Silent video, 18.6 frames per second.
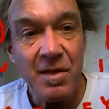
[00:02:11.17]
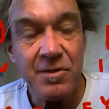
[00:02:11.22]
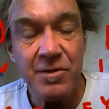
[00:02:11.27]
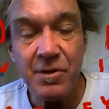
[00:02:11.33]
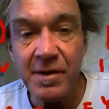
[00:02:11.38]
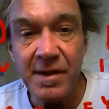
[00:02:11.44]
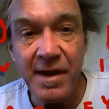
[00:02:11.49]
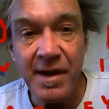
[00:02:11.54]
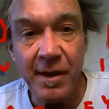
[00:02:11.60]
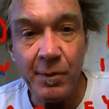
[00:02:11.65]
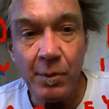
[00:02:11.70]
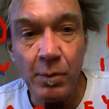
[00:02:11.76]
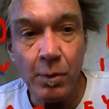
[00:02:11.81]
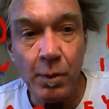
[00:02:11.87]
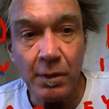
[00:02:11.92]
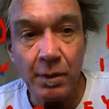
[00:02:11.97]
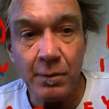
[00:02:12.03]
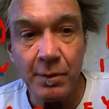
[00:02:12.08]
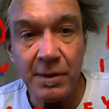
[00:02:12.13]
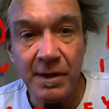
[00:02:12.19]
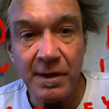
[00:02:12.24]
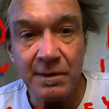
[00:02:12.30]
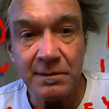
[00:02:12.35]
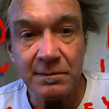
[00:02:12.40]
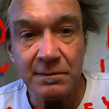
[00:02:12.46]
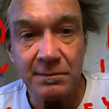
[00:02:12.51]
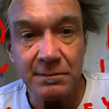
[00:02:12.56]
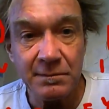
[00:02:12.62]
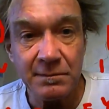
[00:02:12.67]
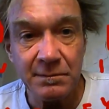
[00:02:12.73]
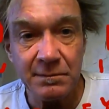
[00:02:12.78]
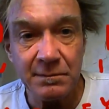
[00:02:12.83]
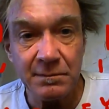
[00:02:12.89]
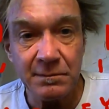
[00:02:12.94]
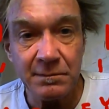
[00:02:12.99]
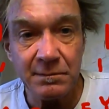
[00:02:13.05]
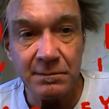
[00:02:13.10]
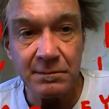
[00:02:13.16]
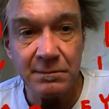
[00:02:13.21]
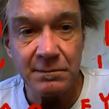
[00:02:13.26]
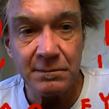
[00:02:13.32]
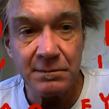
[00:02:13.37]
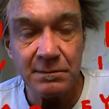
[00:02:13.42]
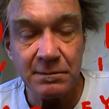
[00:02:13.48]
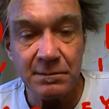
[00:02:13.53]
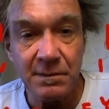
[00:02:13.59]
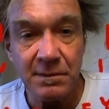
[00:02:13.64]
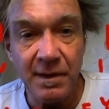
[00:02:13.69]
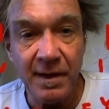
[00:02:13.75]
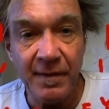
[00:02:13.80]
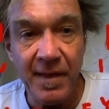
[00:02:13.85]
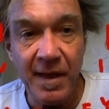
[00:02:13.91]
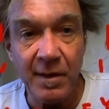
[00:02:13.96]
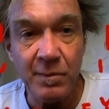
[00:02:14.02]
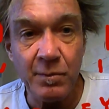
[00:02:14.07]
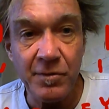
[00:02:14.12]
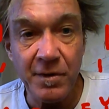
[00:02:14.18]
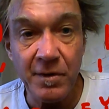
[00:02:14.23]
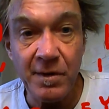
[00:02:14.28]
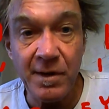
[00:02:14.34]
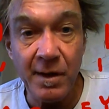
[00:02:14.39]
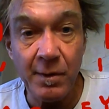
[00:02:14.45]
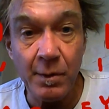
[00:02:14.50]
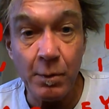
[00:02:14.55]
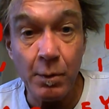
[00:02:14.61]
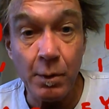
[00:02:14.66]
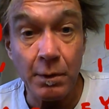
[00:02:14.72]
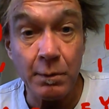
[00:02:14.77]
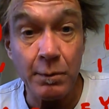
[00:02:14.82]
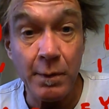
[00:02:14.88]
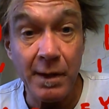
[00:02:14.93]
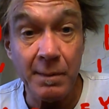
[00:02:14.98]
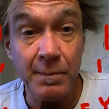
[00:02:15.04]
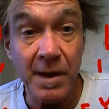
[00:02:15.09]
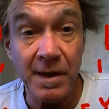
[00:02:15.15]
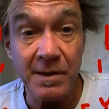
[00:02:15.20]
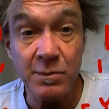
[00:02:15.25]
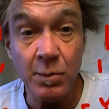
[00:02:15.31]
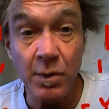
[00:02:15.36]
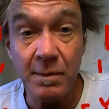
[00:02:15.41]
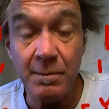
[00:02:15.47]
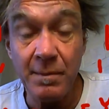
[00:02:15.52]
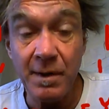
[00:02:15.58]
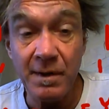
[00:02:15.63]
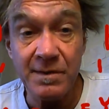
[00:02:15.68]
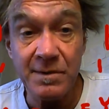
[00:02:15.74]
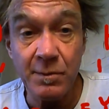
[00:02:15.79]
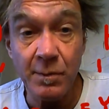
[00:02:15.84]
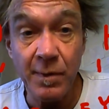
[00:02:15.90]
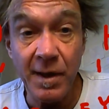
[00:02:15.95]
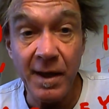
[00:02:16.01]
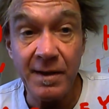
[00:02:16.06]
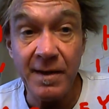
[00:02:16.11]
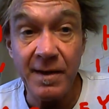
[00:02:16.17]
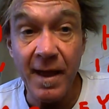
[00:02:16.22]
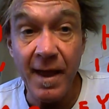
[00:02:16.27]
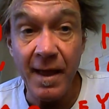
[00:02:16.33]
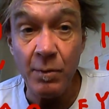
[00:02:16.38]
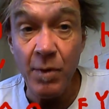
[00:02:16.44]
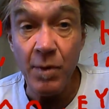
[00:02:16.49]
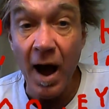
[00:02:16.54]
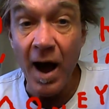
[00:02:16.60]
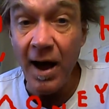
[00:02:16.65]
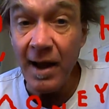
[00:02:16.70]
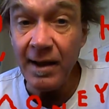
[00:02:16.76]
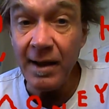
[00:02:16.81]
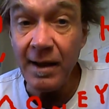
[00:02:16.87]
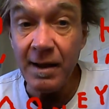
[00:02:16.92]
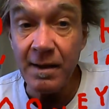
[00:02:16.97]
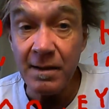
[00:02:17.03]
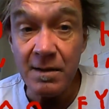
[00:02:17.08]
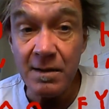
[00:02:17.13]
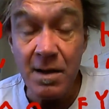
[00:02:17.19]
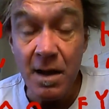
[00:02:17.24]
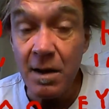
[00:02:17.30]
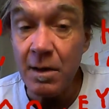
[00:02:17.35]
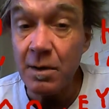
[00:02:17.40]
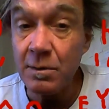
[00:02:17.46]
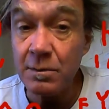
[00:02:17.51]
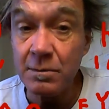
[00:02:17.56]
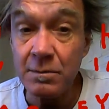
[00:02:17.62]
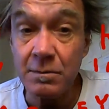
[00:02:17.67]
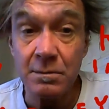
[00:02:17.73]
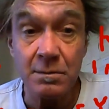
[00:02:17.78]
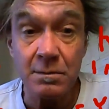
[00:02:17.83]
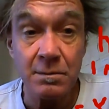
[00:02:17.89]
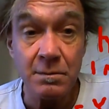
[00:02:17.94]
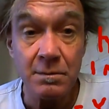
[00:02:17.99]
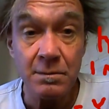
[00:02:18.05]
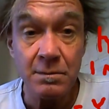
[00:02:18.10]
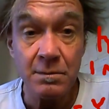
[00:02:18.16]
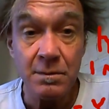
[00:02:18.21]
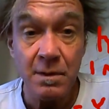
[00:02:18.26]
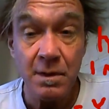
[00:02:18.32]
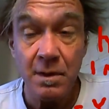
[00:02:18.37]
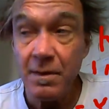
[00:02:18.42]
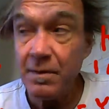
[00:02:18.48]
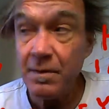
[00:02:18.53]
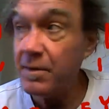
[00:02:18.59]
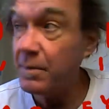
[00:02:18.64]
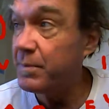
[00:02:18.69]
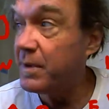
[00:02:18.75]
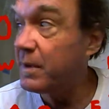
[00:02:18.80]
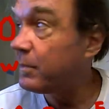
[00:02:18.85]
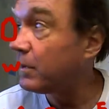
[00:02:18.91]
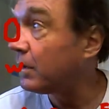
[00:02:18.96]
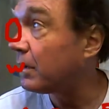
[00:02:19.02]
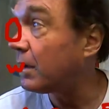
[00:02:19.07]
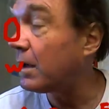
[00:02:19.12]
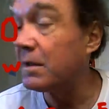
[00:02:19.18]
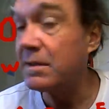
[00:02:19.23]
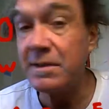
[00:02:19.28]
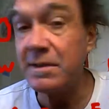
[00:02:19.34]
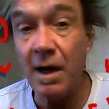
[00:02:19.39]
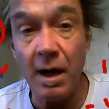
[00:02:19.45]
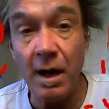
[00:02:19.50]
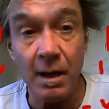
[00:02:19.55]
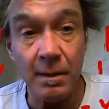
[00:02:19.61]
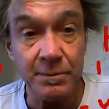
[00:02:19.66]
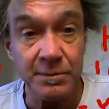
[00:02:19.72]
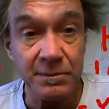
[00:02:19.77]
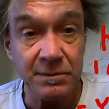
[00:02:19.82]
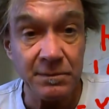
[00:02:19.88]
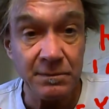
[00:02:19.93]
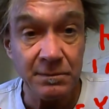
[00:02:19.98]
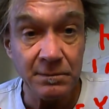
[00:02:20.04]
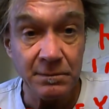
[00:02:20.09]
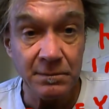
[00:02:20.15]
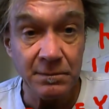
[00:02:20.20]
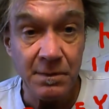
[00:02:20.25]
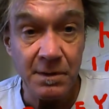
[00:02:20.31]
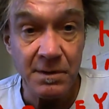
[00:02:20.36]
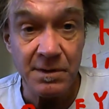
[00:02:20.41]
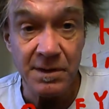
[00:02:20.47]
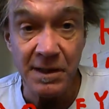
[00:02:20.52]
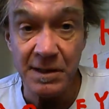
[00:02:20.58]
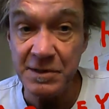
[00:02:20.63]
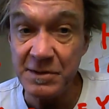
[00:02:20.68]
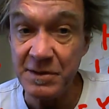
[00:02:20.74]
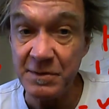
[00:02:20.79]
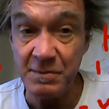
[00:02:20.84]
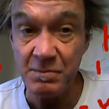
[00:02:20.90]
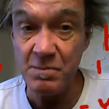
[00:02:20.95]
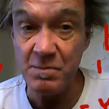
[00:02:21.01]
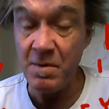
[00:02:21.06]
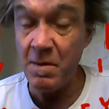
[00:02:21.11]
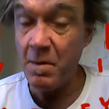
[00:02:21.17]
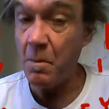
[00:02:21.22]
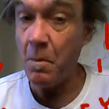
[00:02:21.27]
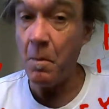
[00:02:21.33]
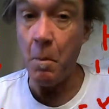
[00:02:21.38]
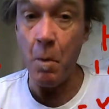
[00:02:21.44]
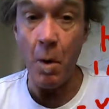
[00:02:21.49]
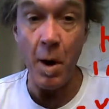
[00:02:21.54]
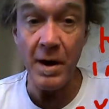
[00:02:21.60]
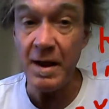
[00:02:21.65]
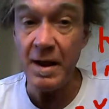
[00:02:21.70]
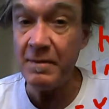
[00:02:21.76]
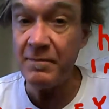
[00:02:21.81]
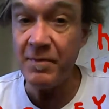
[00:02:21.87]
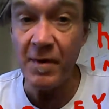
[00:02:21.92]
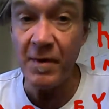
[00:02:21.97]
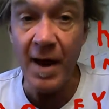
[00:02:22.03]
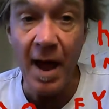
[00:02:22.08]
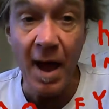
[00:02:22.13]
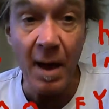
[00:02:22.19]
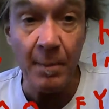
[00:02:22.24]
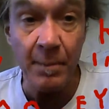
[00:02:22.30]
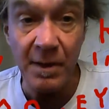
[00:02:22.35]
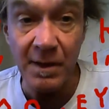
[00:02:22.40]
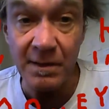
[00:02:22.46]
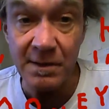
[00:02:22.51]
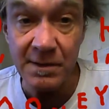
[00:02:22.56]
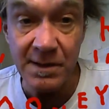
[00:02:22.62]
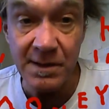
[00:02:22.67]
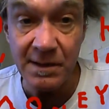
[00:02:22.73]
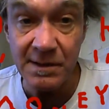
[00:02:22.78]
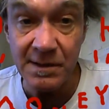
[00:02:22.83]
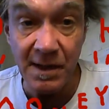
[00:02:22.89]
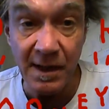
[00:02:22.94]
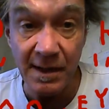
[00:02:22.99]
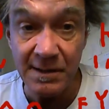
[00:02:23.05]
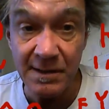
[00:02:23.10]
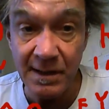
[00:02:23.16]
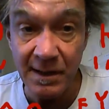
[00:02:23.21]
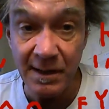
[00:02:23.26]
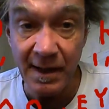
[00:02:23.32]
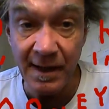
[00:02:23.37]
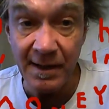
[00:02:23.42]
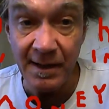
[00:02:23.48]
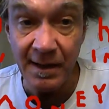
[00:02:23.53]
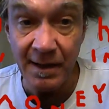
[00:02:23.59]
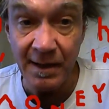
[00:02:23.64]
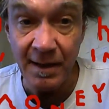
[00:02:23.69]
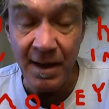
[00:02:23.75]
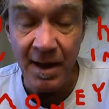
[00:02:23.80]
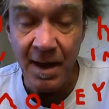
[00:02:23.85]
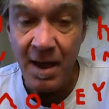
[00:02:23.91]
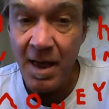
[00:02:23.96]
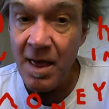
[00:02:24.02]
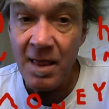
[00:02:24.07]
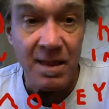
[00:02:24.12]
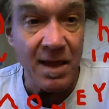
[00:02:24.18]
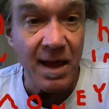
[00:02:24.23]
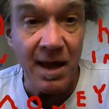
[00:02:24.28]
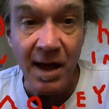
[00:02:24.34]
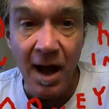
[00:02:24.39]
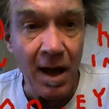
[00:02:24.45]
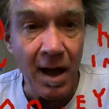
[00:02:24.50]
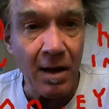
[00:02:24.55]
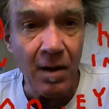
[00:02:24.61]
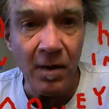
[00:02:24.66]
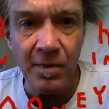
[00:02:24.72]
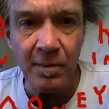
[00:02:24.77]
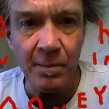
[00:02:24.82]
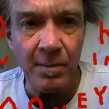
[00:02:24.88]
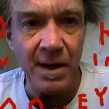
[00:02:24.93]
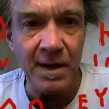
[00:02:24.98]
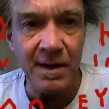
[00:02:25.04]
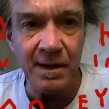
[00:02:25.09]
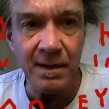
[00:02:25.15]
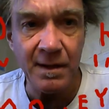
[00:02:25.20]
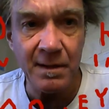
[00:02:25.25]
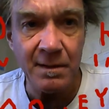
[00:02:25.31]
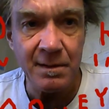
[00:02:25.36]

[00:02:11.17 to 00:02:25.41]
30-hour work week, and that 30-hour work week pays 1 month's rent. And I know the people on top, since whatever happened since 1980, they got all the money.